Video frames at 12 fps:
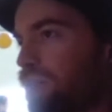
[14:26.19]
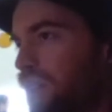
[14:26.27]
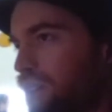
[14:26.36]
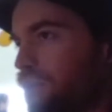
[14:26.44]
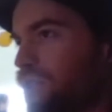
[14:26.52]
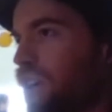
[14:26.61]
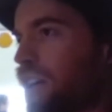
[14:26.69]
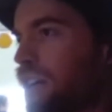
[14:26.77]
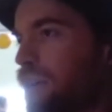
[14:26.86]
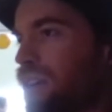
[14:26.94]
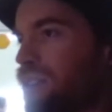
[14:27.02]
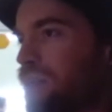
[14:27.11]
Like, we're talking
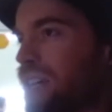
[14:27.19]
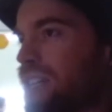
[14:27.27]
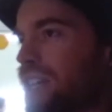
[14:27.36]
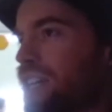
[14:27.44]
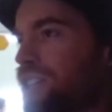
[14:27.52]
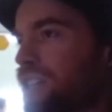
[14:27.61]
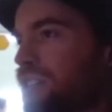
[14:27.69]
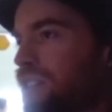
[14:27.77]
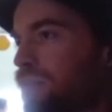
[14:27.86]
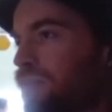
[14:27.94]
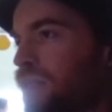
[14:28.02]
about them as agents,